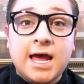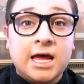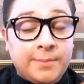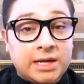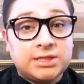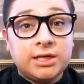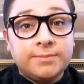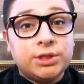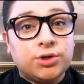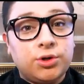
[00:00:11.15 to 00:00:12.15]
and I'm actually going
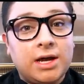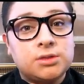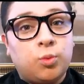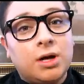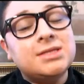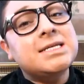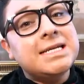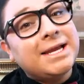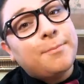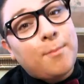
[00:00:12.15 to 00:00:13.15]
to be showing you guys what's
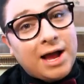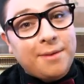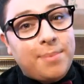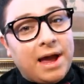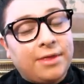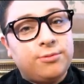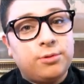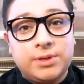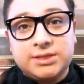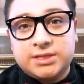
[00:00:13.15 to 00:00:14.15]
in my
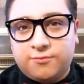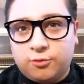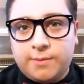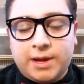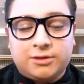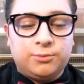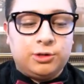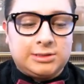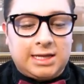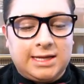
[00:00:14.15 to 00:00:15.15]
bathroom and stuff, what my bathroom
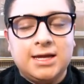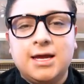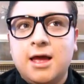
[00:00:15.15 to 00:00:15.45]
looks like.